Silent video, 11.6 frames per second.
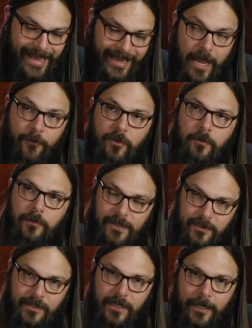And after
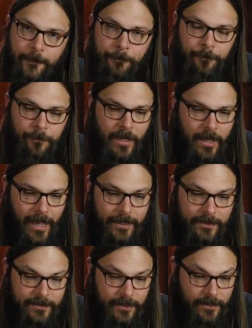listening, I
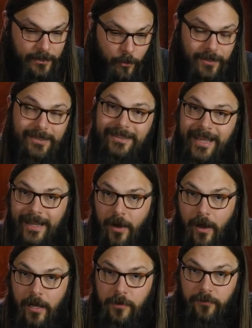can say that you are dead
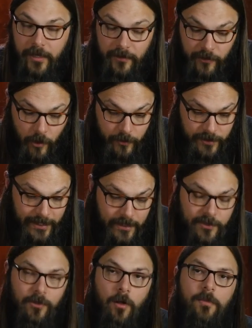on, Vic. So to get
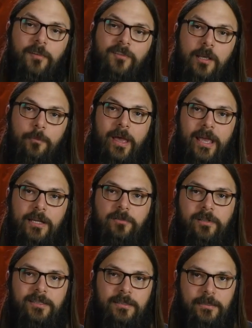us all on the same page,
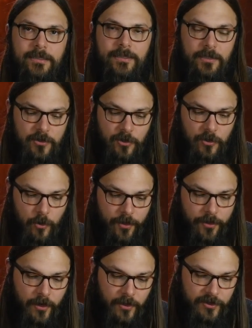let's listen to
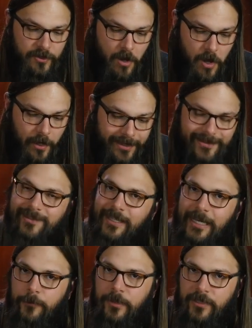their song,
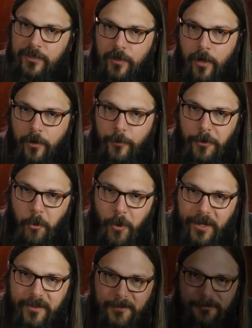Siren Song, real
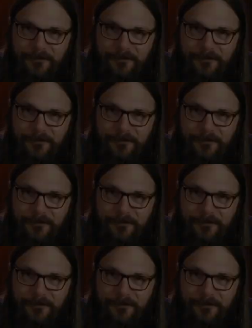quick.